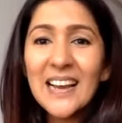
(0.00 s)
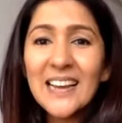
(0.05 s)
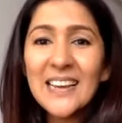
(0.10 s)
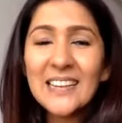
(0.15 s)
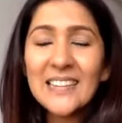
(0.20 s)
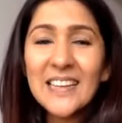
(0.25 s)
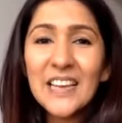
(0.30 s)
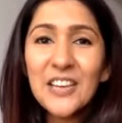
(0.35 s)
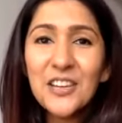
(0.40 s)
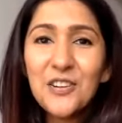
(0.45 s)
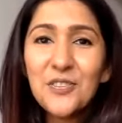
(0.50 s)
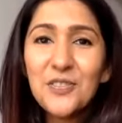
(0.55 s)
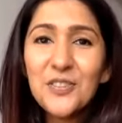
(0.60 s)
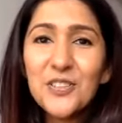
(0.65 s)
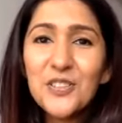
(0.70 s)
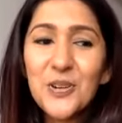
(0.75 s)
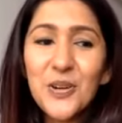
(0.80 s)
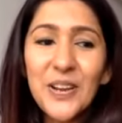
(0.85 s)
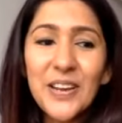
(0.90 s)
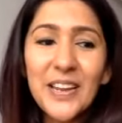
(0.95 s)
Thank you for
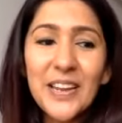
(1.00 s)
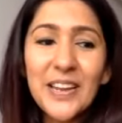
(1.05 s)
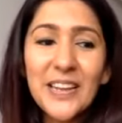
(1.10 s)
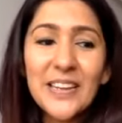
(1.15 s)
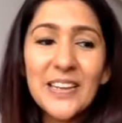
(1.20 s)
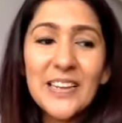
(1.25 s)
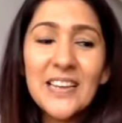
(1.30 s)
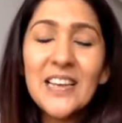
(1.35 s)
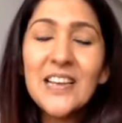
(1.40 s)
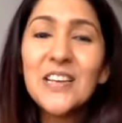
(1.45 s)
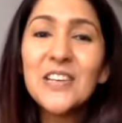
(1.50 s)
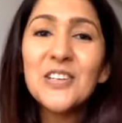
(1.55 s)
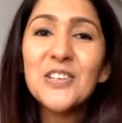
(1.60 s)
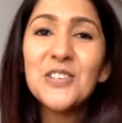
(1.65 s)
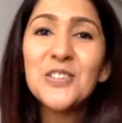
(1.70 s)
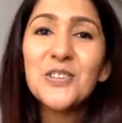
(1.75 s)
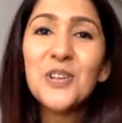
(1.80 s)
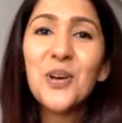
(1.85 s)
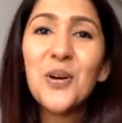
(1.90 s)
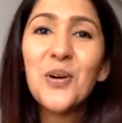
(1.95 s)
joining.
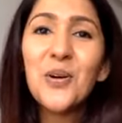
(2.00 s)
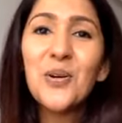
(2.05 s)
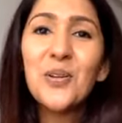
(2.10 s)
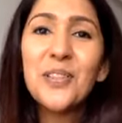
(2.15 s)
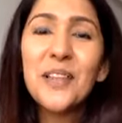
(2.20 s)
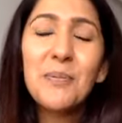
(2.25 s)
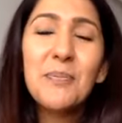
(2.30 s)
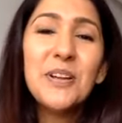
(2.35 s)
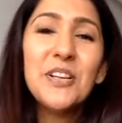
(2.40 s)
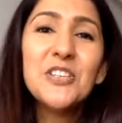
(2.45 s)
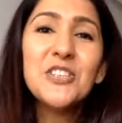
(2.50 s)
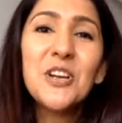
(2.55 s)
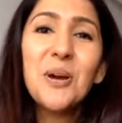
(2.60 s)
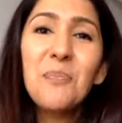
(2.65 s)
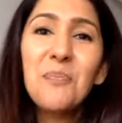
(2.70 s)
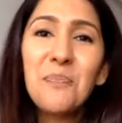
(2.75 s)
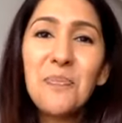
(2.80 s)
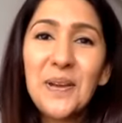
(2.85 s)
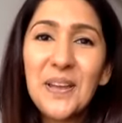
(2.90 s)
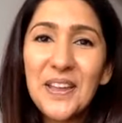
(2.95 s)
So let me
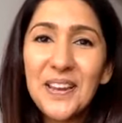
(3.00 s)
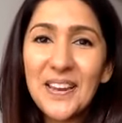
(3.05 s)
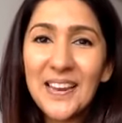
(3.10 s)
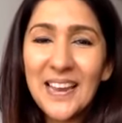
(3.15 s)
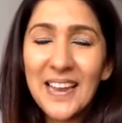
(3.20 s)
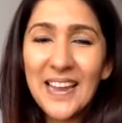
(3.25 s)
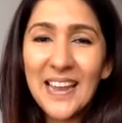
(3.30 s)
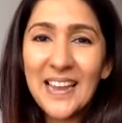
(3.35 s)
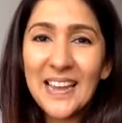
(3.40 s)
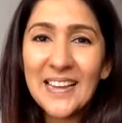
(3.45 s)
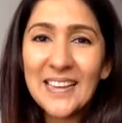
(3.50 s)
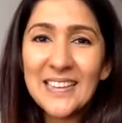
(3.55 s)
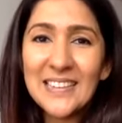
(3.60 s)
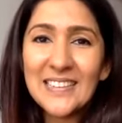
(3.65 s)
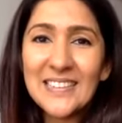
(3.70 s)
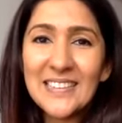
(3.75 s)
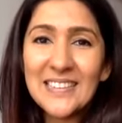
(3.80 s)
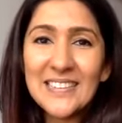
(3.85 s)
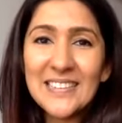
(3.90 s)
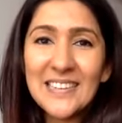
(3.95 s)
jump in
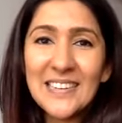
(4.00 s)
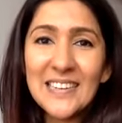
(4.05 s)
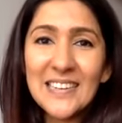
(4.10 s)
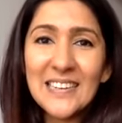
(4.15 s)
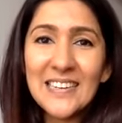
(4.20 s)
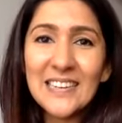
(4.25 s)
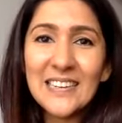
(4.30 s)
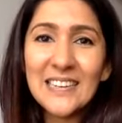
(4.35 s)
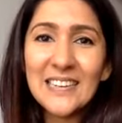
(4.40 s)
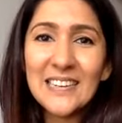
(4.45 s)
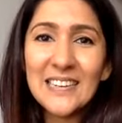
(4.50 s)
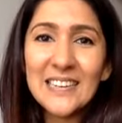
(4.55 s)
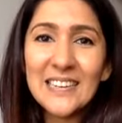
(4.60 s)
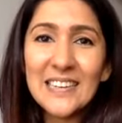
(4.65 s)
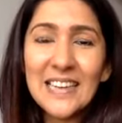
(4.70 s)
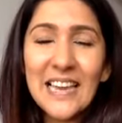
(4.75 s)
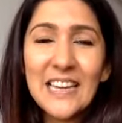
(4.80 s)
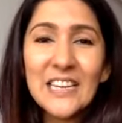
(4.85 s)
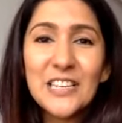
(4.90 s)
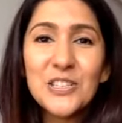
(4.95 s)
and
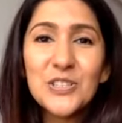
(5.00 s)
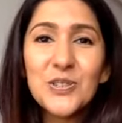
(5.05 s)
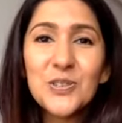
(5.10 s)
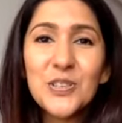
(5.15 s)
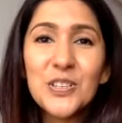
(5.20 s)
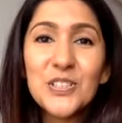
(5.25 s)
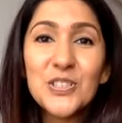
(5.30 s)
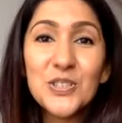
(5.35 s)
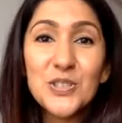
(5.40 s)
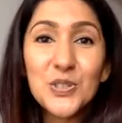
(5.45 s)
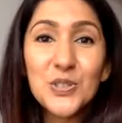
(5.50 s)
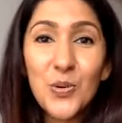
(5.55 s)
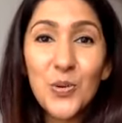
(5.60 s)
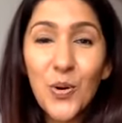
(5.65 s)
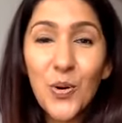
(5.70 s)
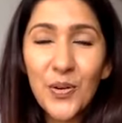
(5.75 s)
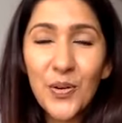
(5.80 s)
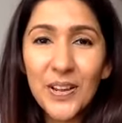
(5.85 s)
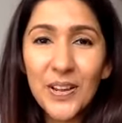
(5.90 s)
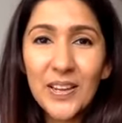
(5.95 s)
get into the
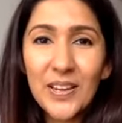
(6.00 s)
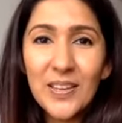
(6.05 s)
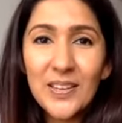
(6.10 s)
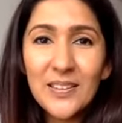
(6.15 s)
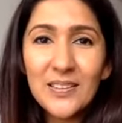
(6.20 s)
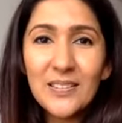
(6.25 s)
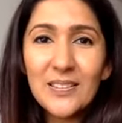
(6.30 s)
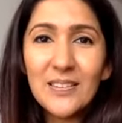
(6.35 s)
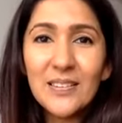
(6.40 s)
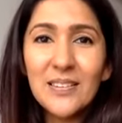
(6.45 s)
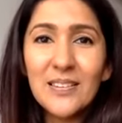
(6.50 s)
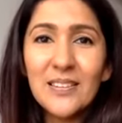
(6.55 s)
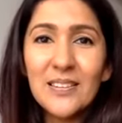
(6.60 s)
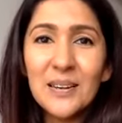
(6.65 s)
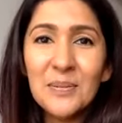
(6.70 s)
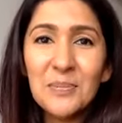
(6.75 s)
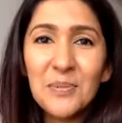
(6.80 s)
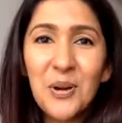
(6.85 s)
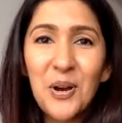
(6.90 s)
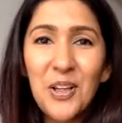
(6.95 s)
story.
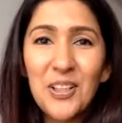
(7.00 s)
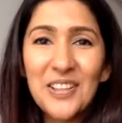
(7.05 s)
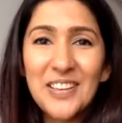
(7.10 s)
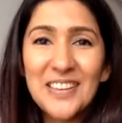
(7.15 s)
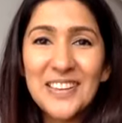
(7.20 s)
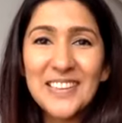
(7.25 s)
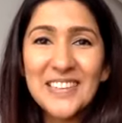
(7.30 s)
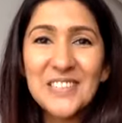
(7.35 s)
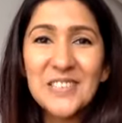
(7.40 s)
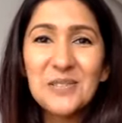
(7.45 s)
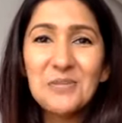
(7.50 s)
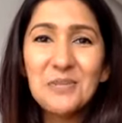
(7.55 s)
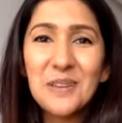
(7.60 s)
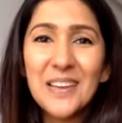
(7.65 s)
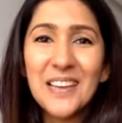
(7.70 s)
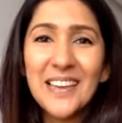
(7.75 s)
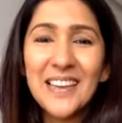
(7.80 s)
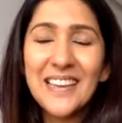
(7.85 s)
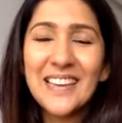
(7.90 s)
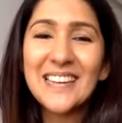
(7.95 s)
I'm calling it
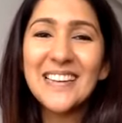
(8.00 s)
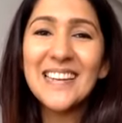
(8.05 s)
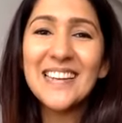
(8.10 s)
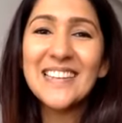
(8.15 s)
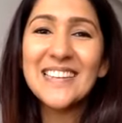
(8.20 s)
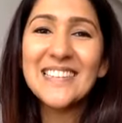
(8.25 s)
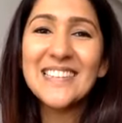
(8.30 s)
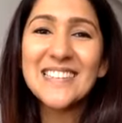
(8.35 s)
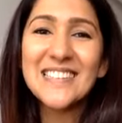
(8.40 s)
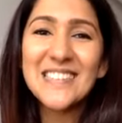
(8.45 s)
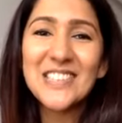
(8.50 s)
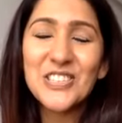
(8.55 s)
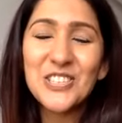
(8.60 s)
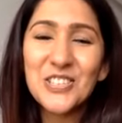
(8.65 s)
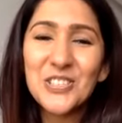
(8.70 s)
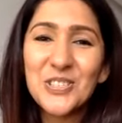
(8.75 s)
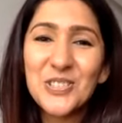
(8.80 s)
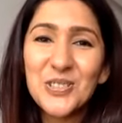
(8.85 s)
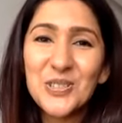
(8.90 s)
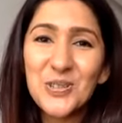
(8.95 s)
Swinging in
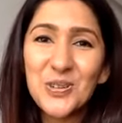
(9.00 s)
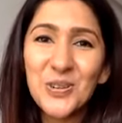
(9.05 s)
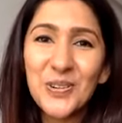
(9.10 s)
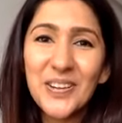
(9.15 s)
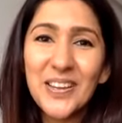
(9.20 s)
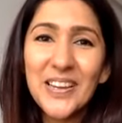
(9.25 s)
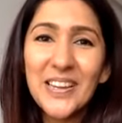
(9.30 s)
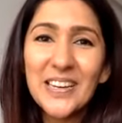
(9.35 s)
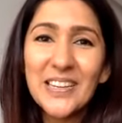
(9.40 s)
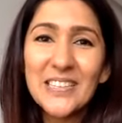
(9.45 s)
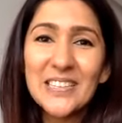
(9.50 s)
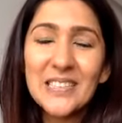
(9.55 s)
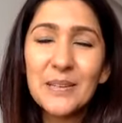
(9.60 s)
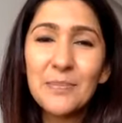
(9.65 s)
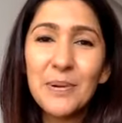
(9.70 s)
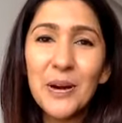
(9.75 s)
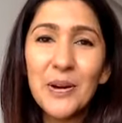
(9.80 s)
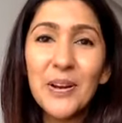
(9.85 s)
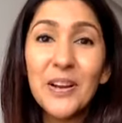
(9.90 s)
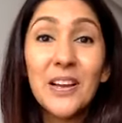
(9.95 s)
Indecision Story, and it's
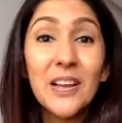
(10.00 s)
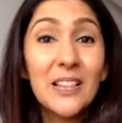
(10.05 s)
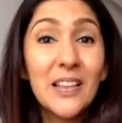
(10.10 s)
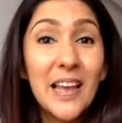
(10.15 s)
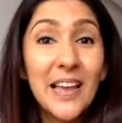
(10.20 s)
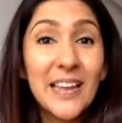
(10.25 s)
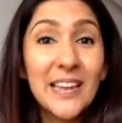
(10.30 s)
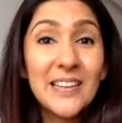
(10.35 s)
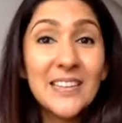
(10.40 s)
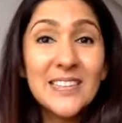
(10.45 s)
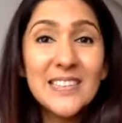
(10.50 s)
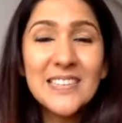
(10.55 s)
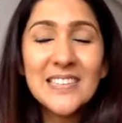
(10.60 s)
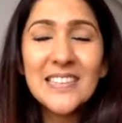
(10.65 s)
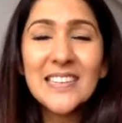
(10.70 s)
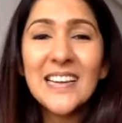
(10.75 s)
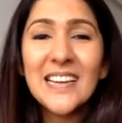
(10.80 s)
about a client.